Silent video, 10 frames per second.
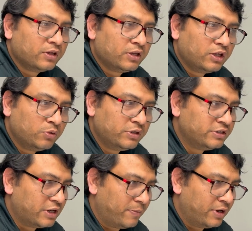using
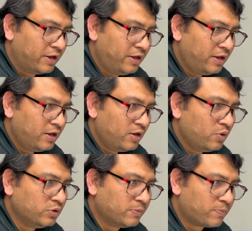Gemini
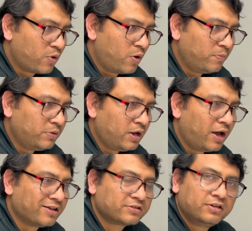with a prompt
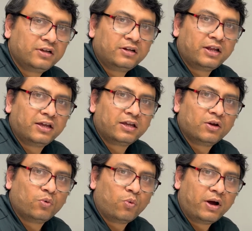asking like
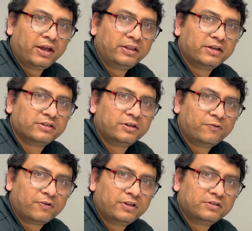why there's a
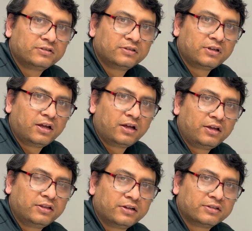difference uh,
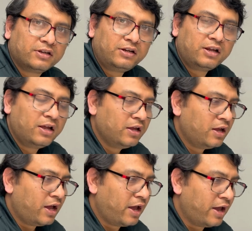in the result
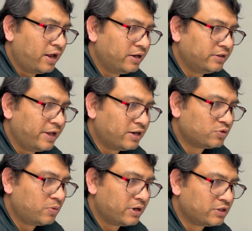and that's
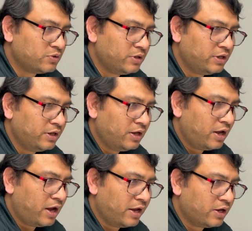what actually
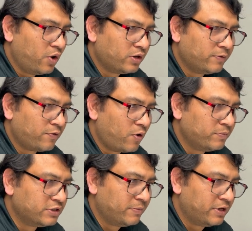I got it from
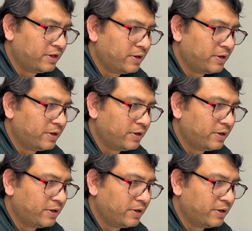Gemini.